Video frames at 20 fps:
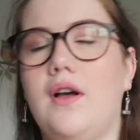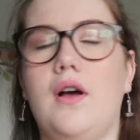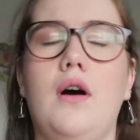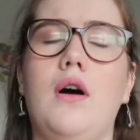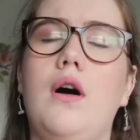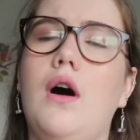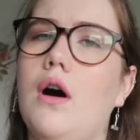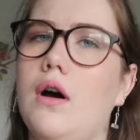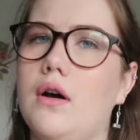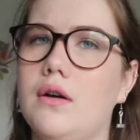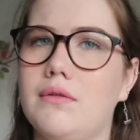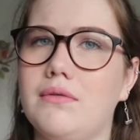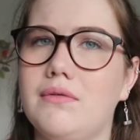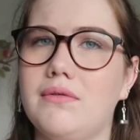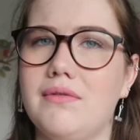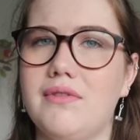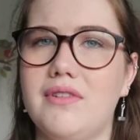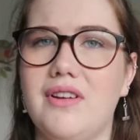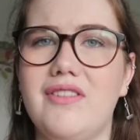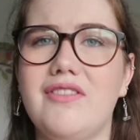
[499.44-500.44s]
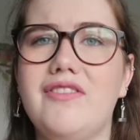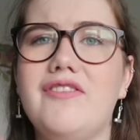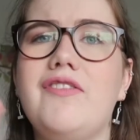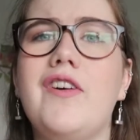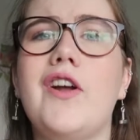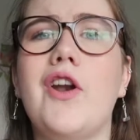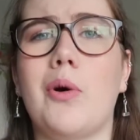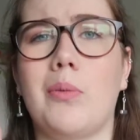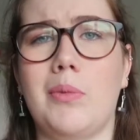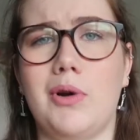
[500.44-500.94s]
oh,
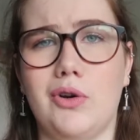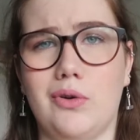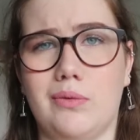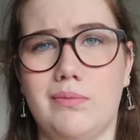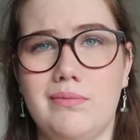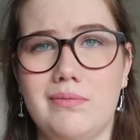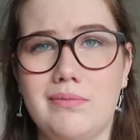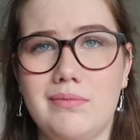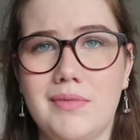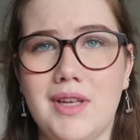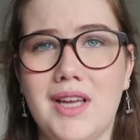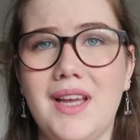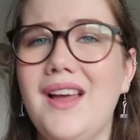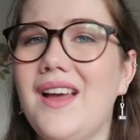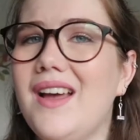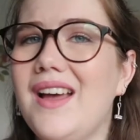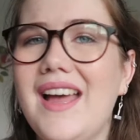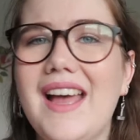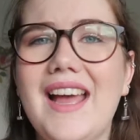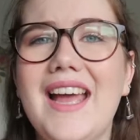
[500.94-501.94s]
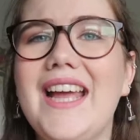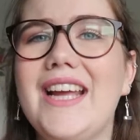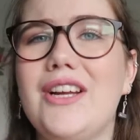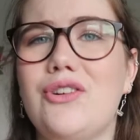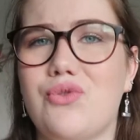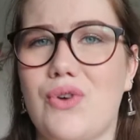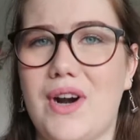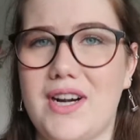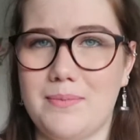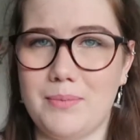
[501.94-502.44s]
phenomenal,
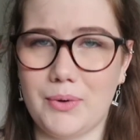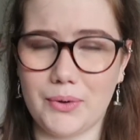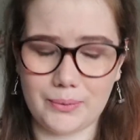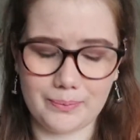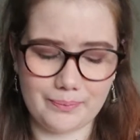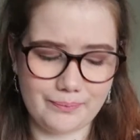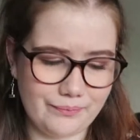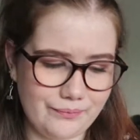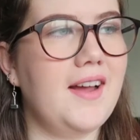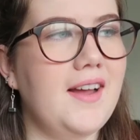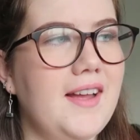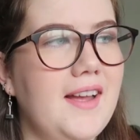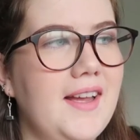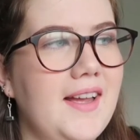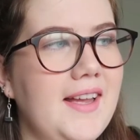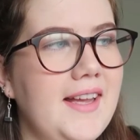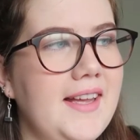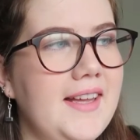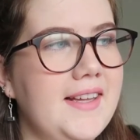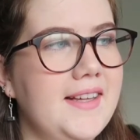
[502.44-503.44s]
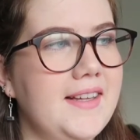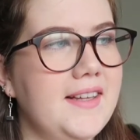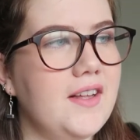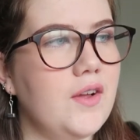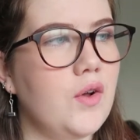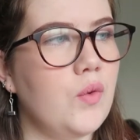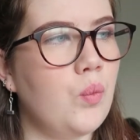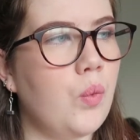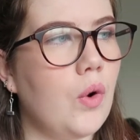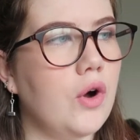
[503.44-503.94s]
incredible.
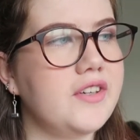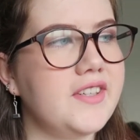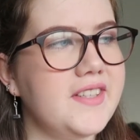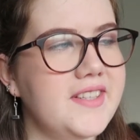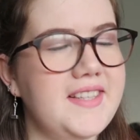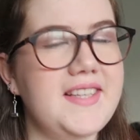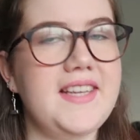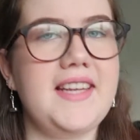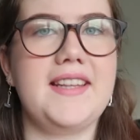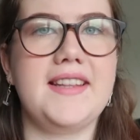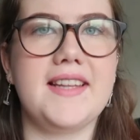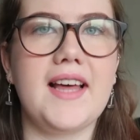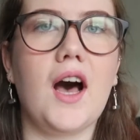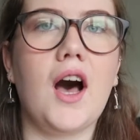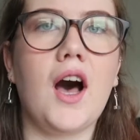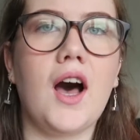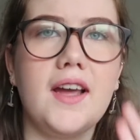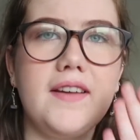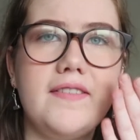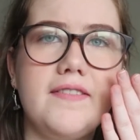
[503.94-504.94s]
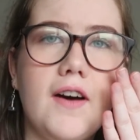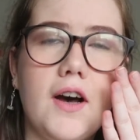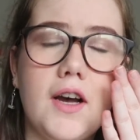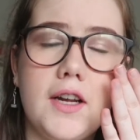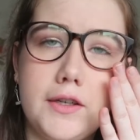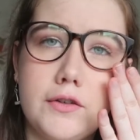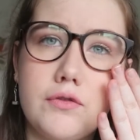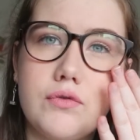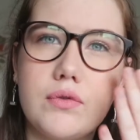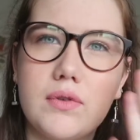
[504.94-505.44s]
One scene that I
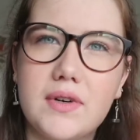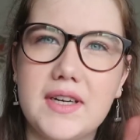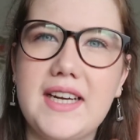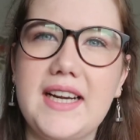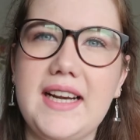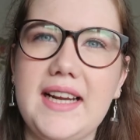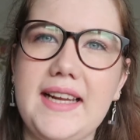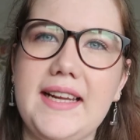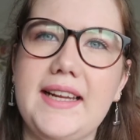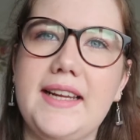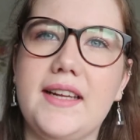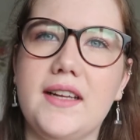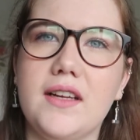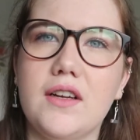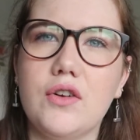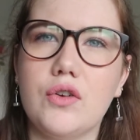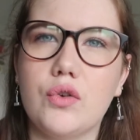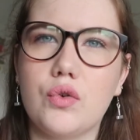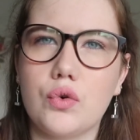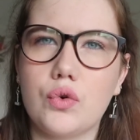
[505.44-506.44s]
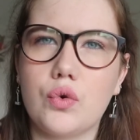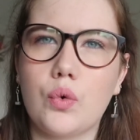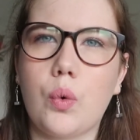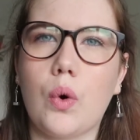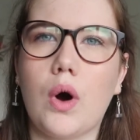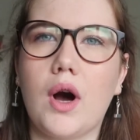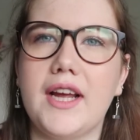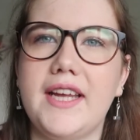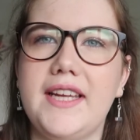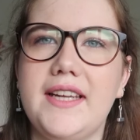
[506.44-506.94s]
find really
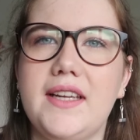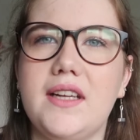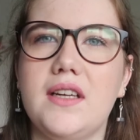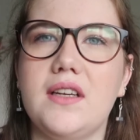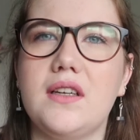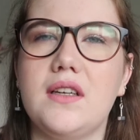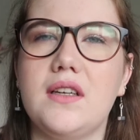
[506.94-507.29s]
quite